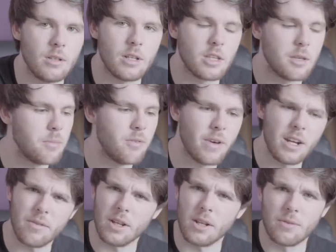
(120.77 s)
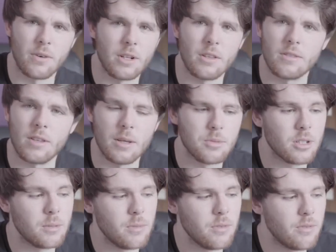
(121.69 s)
It can be very, very funny at times, it
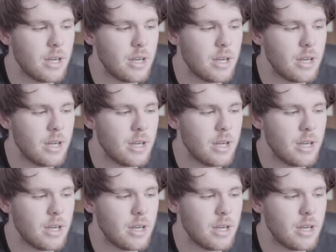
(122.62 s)
can be